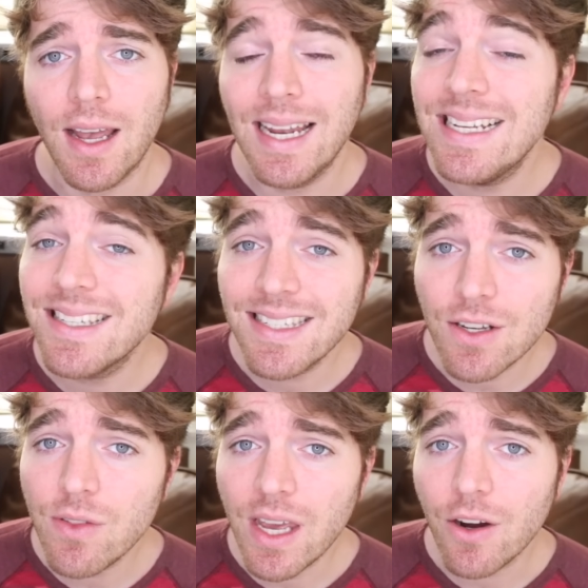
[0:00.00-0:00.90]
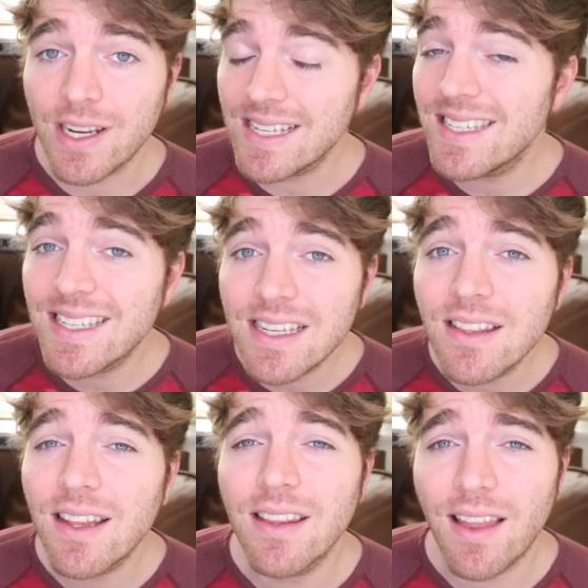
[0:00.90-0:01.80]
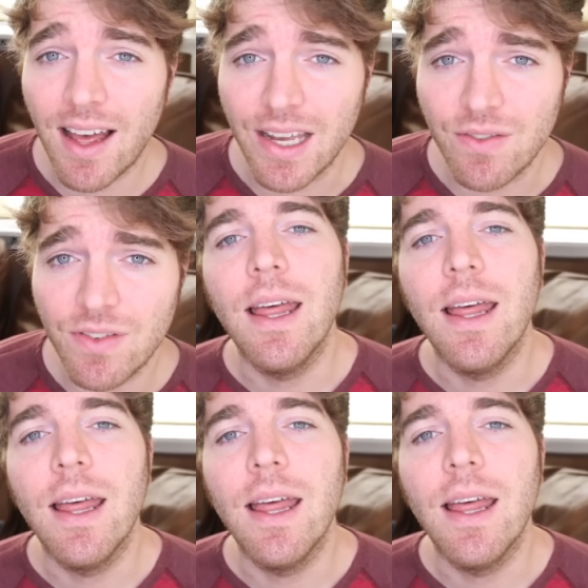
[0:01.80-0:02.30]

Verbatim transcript: and he's still there. He's still alive.